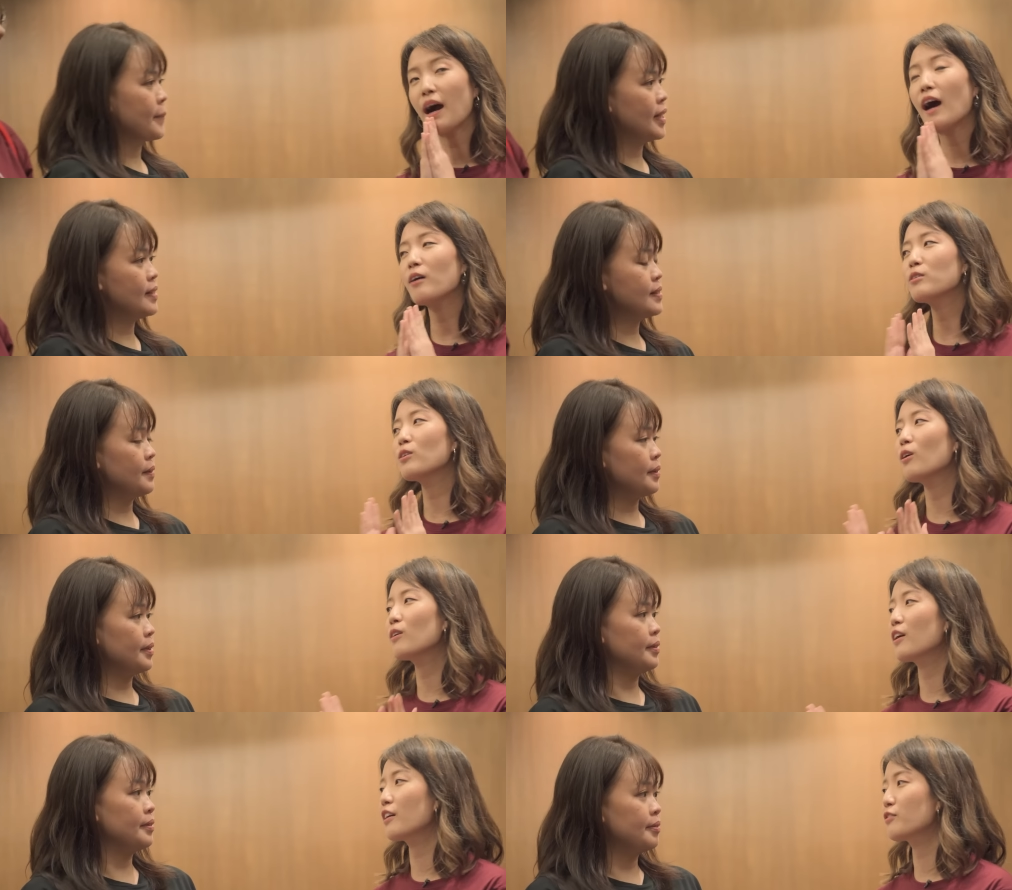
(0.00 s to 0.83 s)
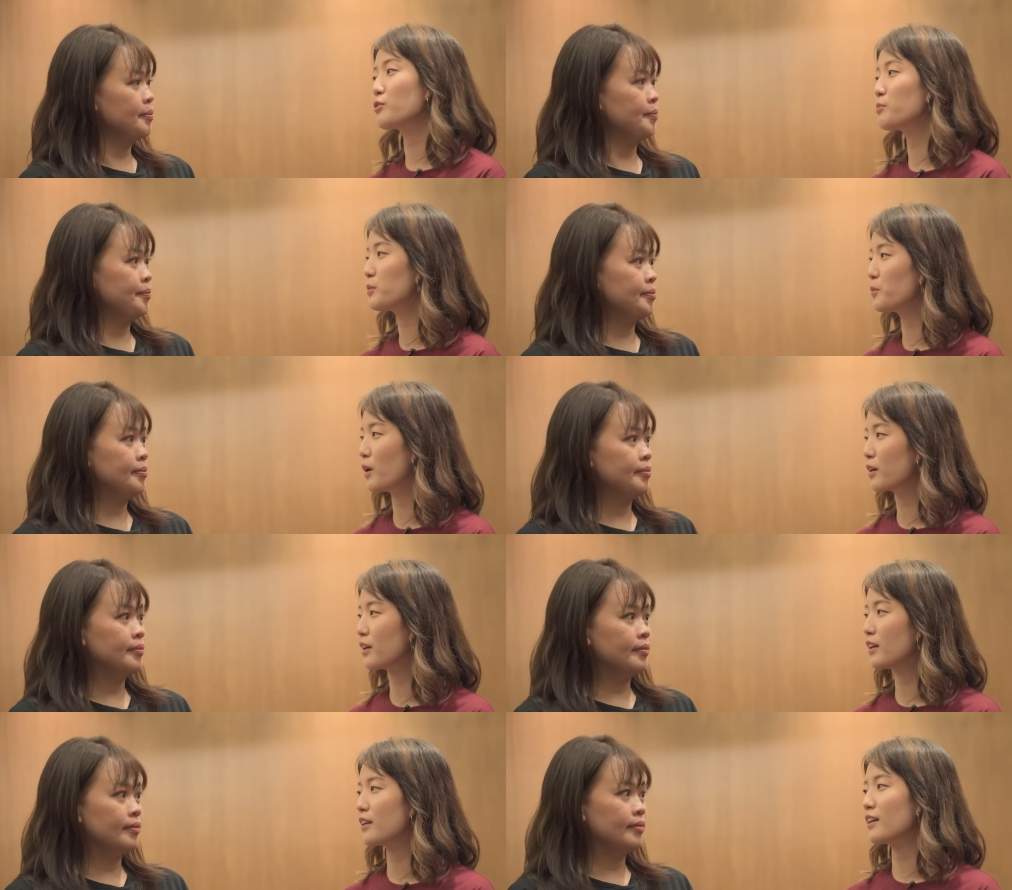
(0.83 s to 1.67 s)
Speaker 1: How long have you been
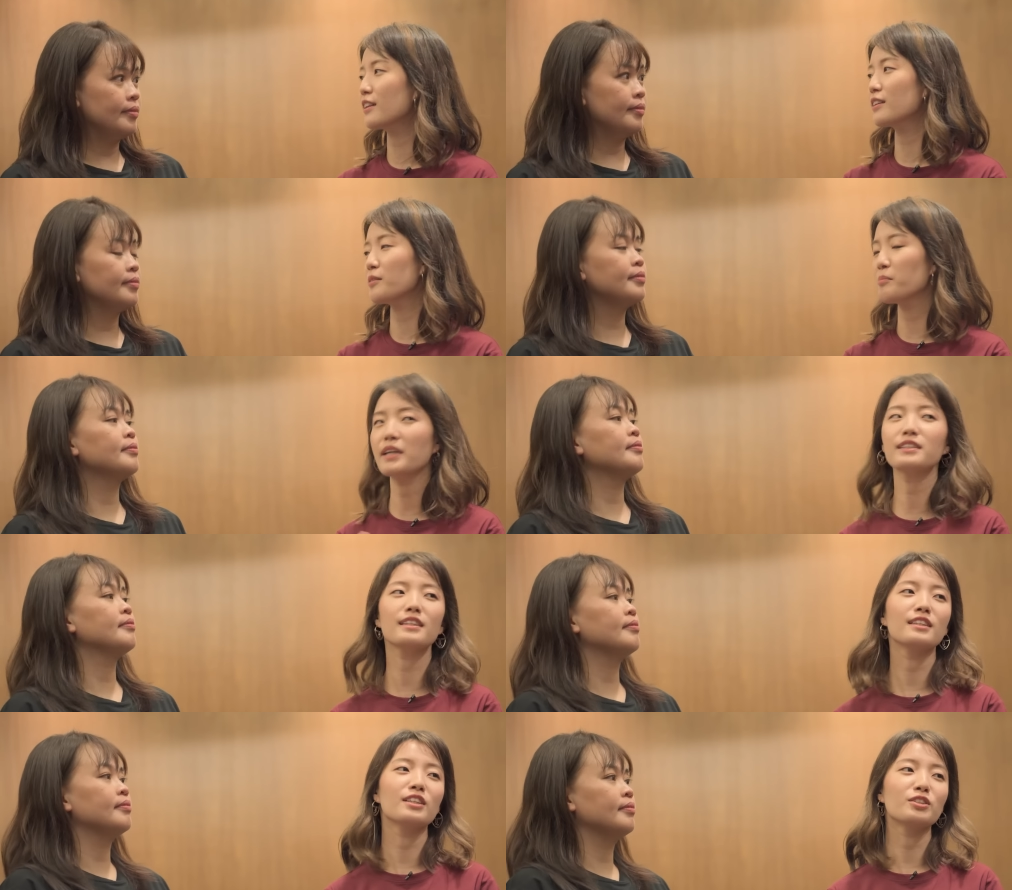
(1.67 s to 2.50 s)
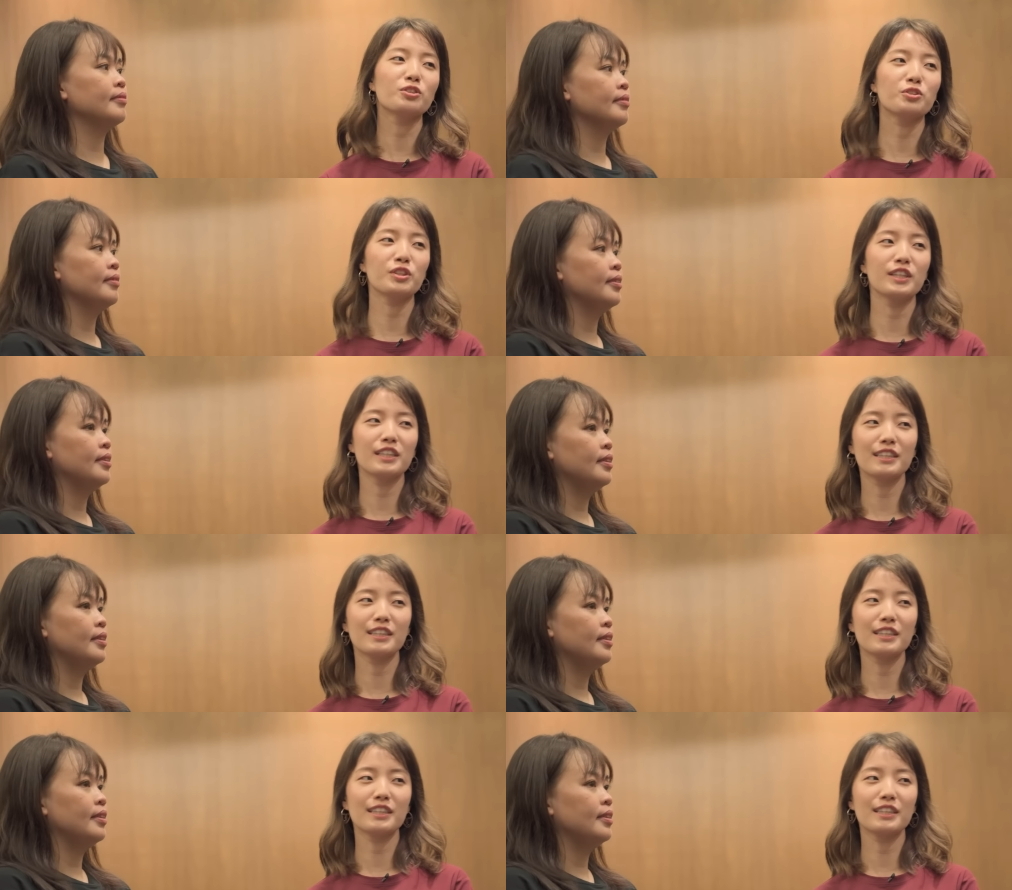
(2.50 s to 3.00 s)
working in the MICE industry?